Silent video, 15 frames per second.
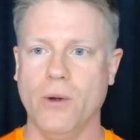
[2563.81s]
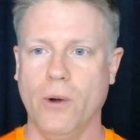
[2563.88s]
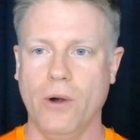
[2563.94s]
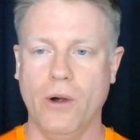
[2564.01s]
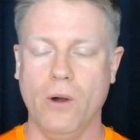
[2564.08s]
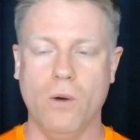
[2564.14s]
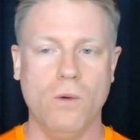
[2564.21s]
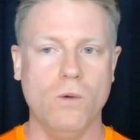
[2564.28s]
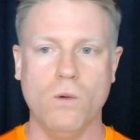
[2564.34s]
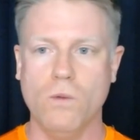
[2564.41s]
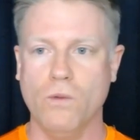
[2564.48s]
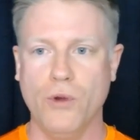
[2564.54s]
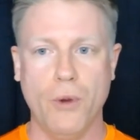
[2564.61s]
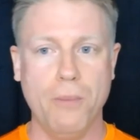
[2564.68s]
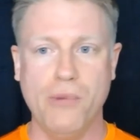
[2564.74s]
or
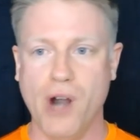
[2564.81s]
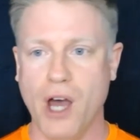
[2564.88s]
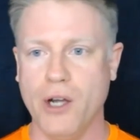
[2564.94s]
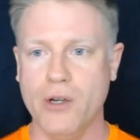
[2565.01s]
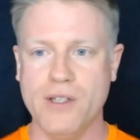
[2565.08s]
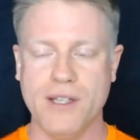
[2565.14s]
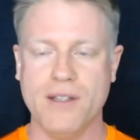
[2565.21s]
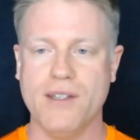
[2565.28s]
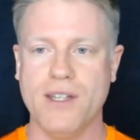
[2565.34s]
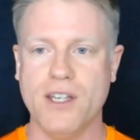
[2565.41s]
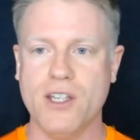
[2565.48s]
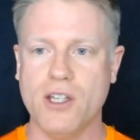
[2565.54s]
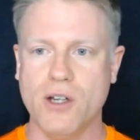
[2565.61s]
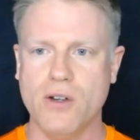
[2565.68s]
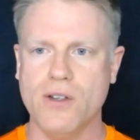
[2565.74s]
your brothers and
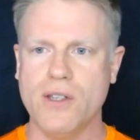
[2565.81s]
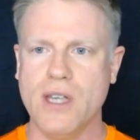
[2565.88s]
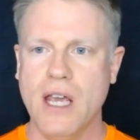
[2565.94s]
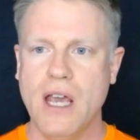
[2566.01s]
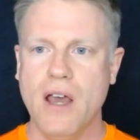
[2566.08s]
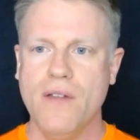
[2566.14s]
sisters.